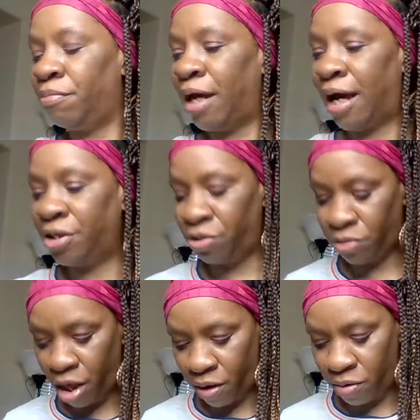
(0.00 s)
As you
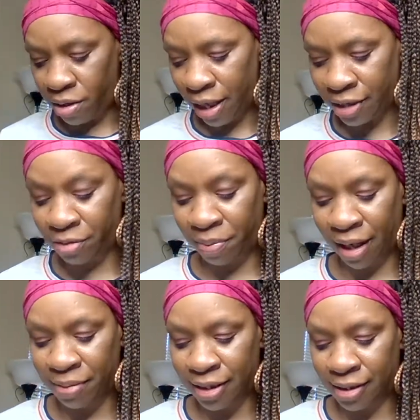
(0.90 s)
know, as you've
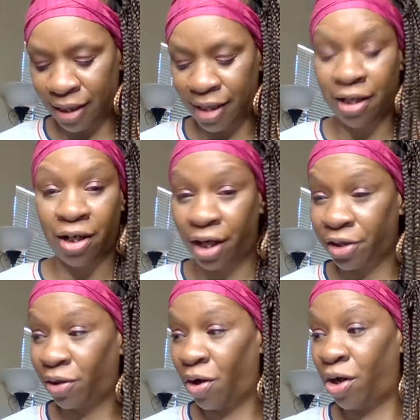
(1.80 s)
probably seen in
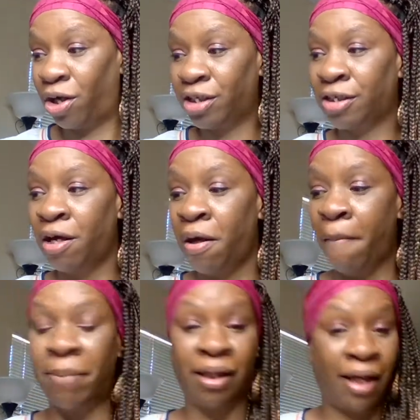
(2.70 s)
other hauls,
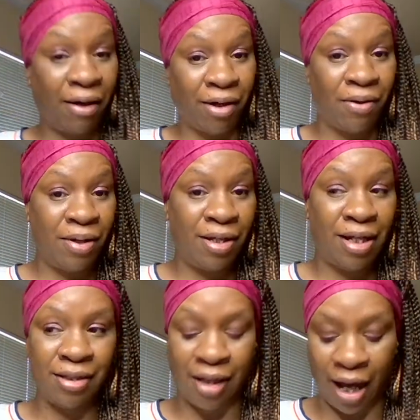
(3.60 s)
Bolero
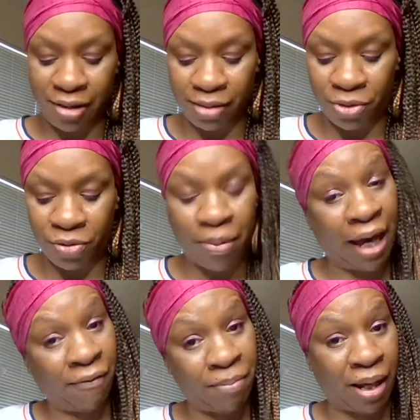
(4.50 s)
has got some new
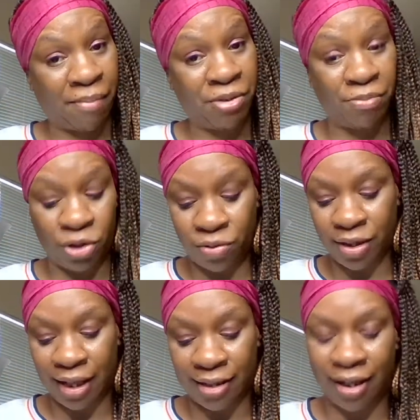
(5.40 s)
bath bombs, some new
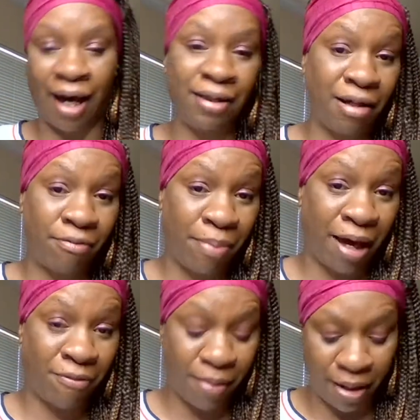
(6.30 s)
scents. I love
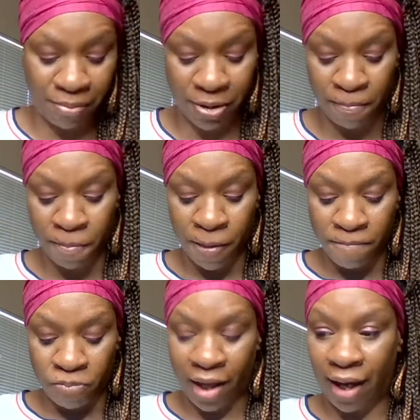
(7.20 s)
bath bombs.
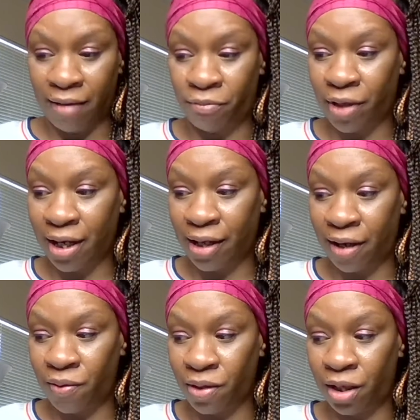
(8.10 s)
I ran
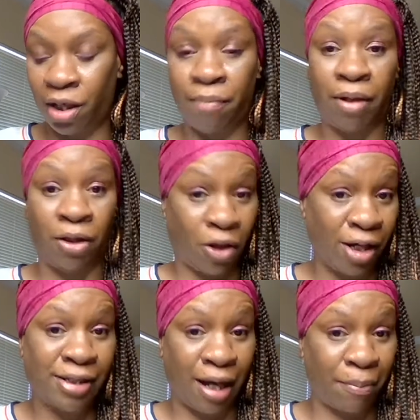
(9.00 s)
out a
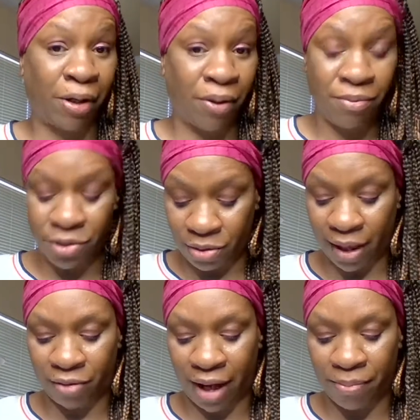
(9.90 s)
long time ago, so
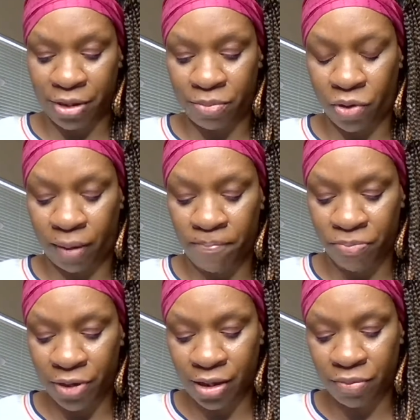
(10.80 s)
I grabbed some more.
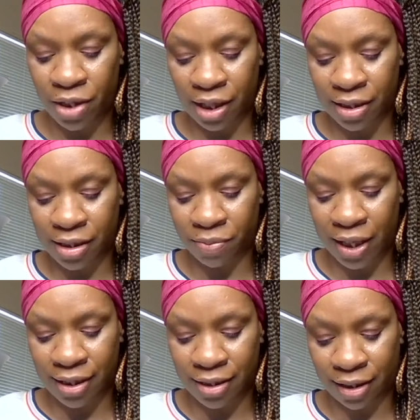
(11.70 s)
This one is
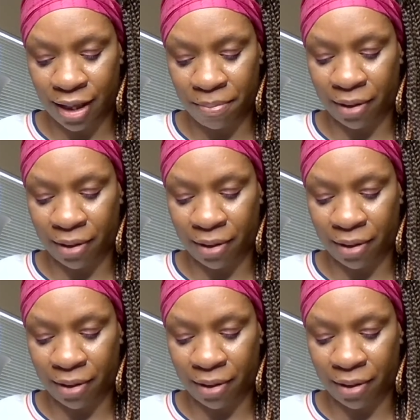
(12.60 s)
Sweet Sleep